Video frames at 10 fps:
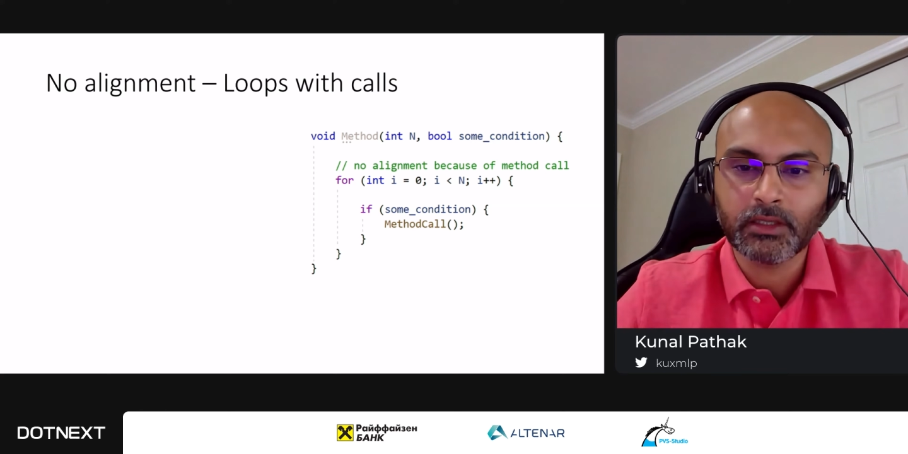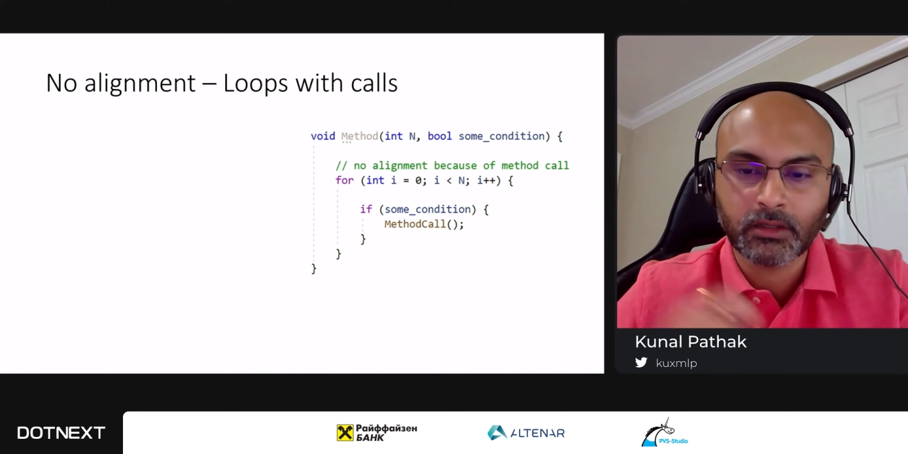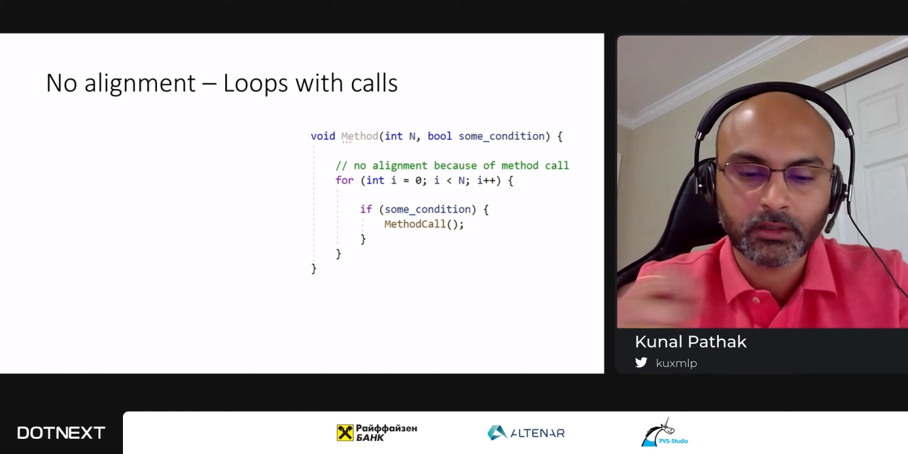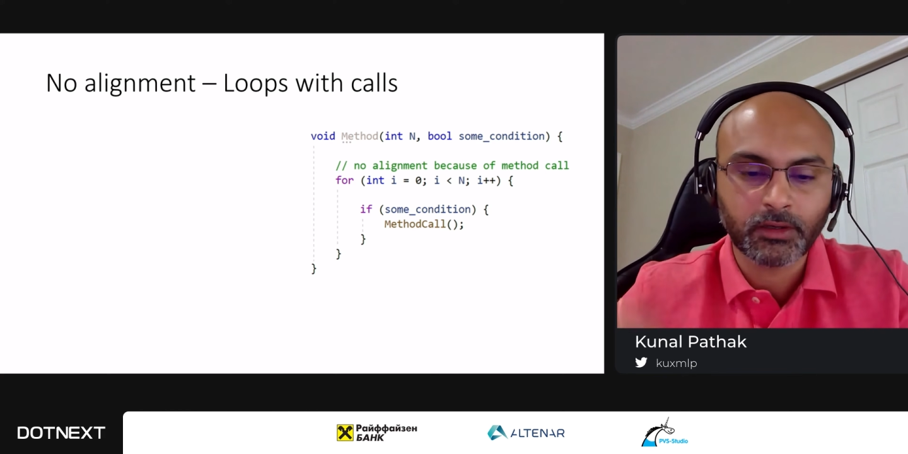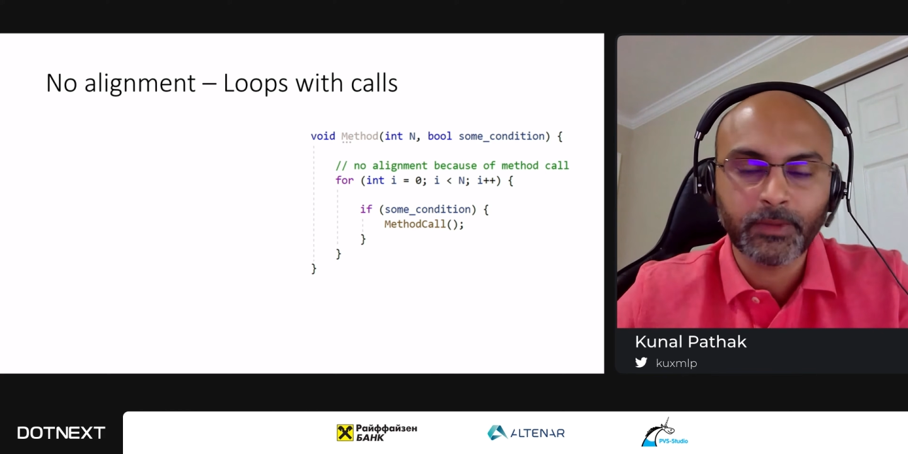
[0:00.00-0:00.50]
in
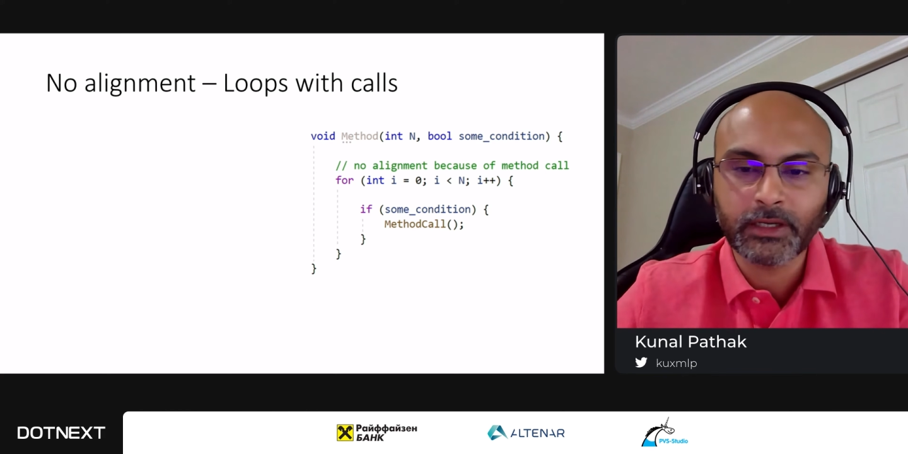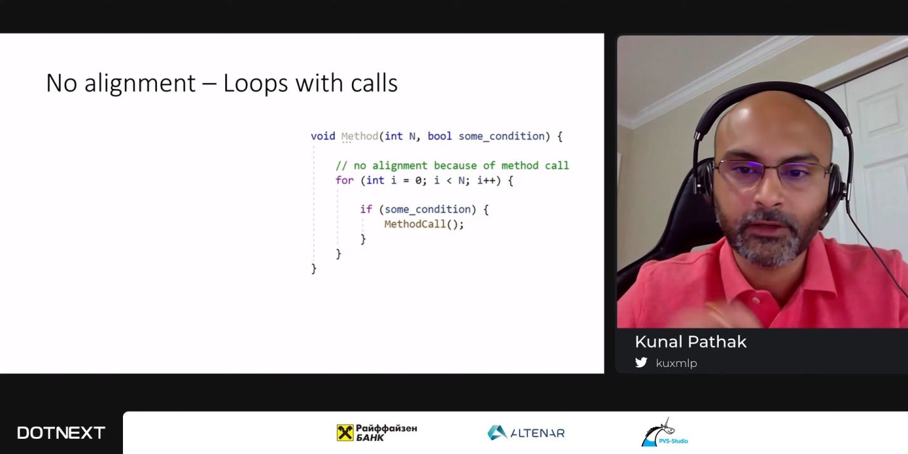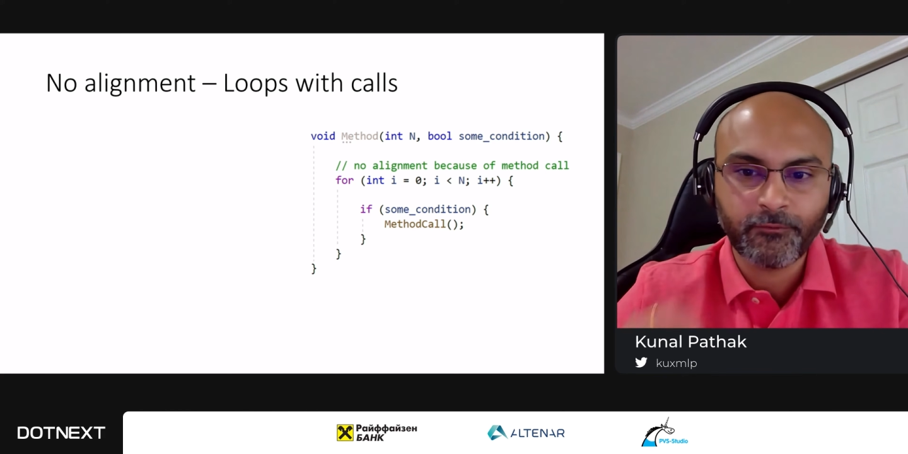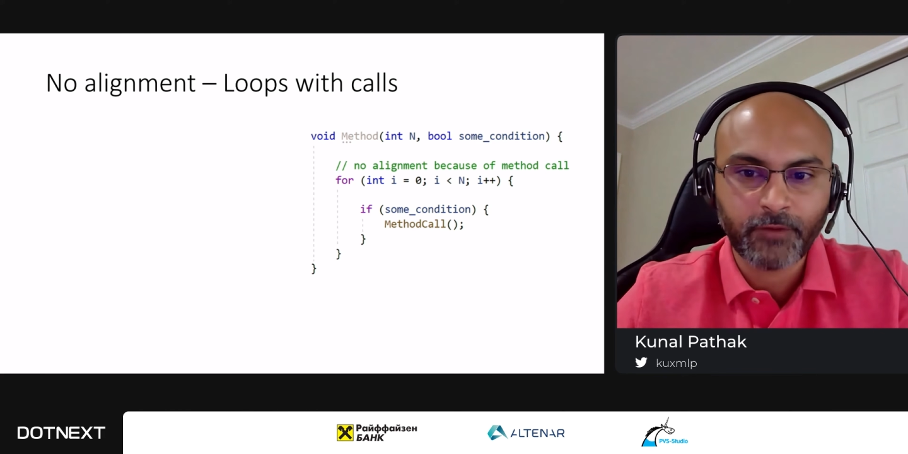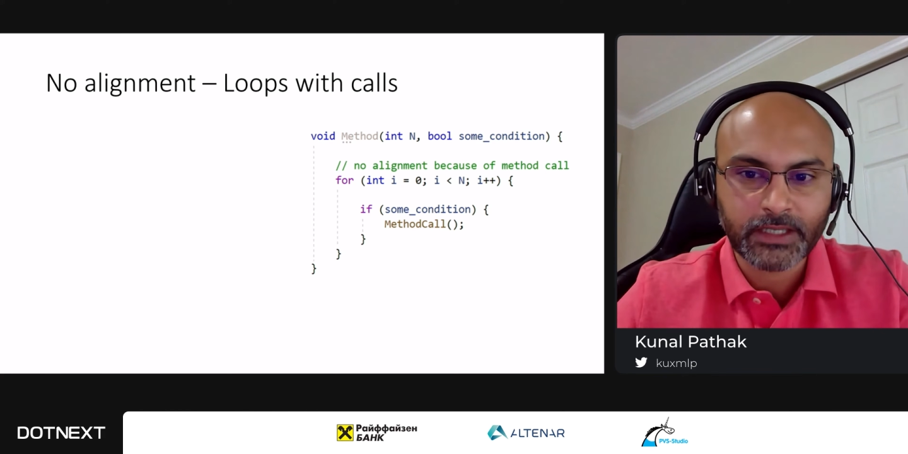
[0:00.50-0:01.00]
a
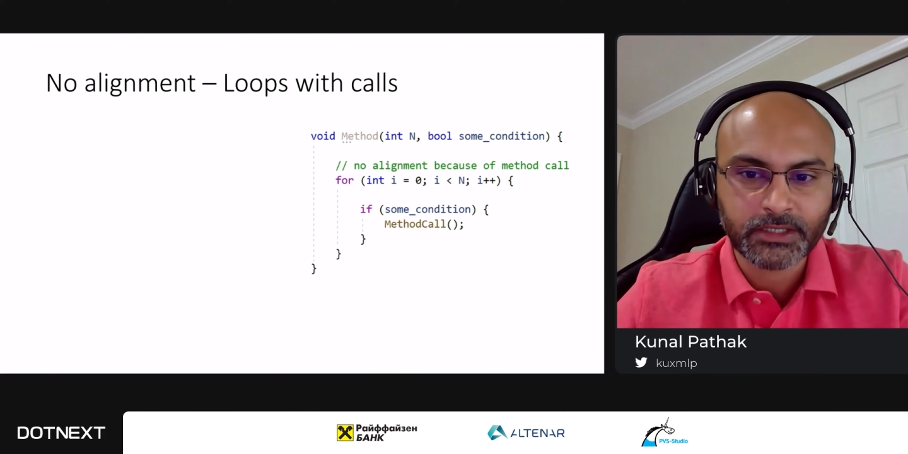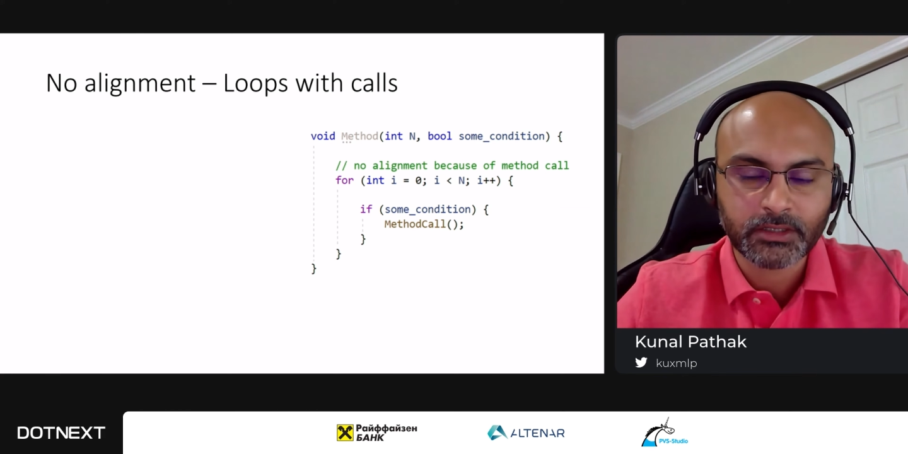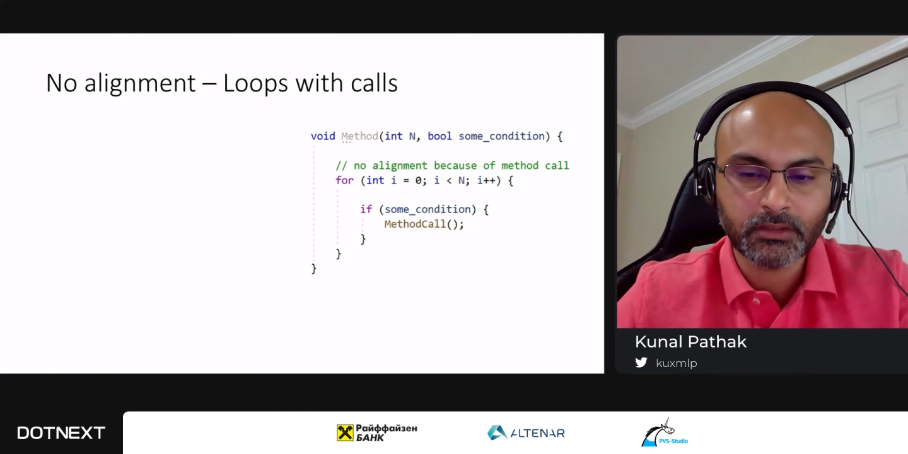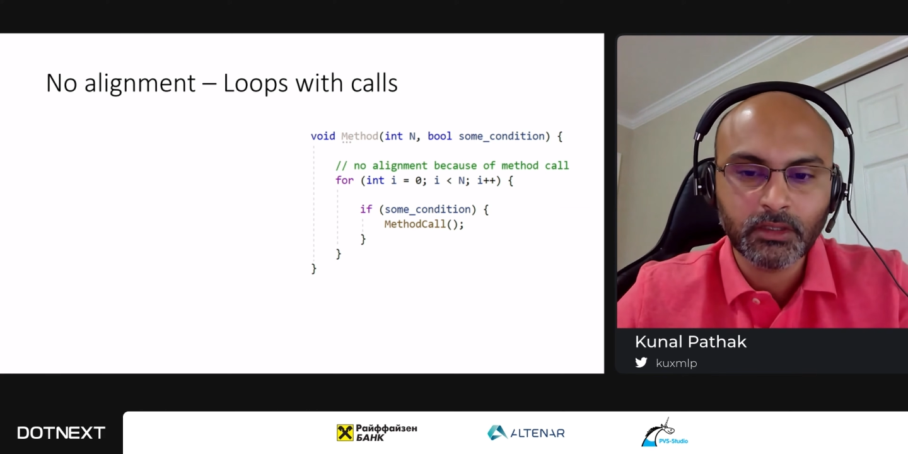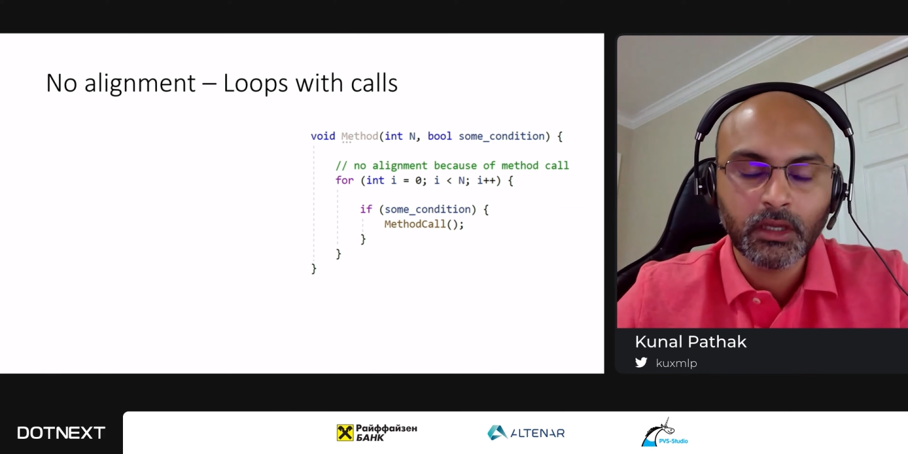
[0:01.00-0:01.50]
repeated
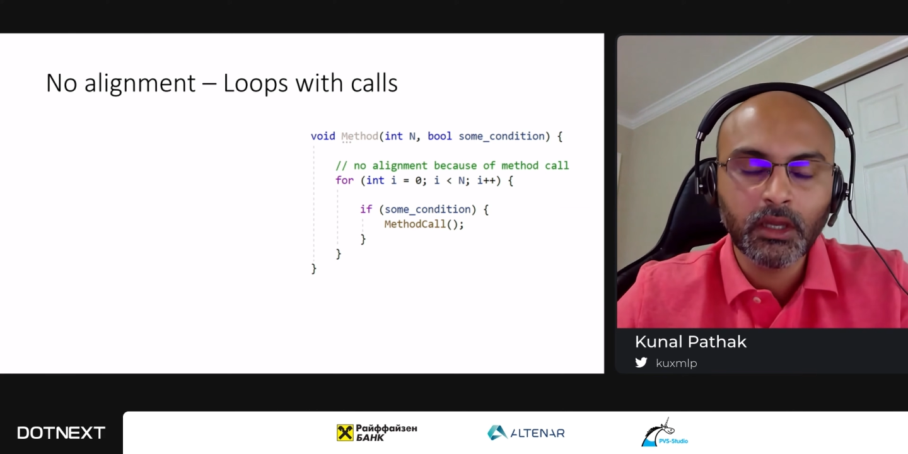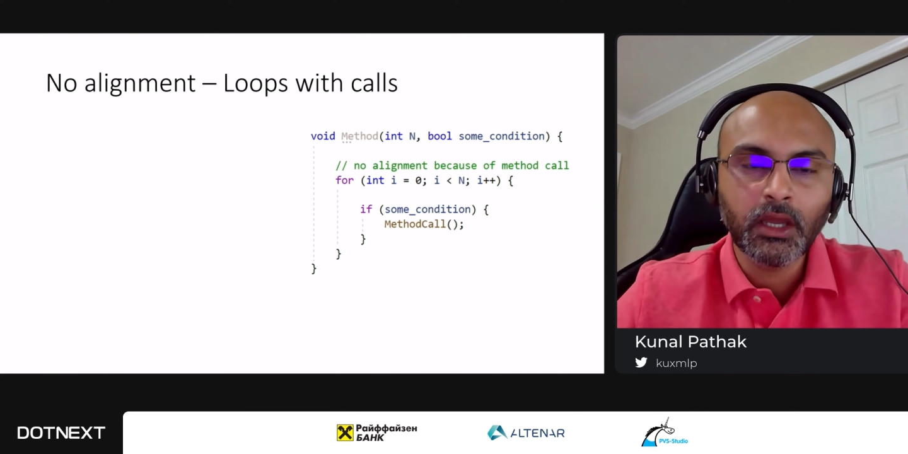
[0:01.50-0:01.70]
fashion.